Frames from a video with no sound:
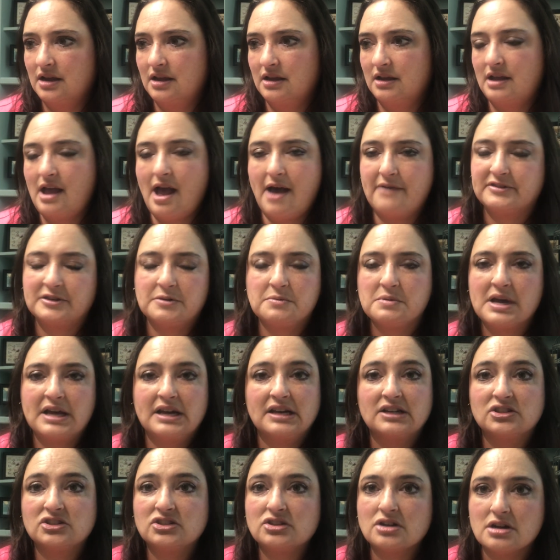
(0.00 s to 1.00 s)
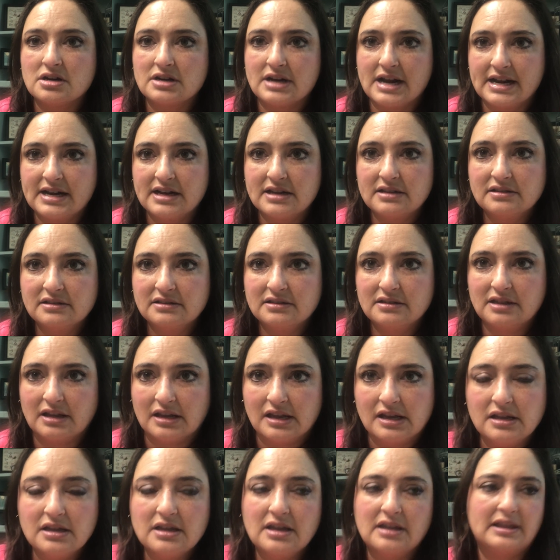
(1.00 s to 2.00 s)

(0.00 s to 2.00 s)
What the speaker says: have some kind of startitis thing.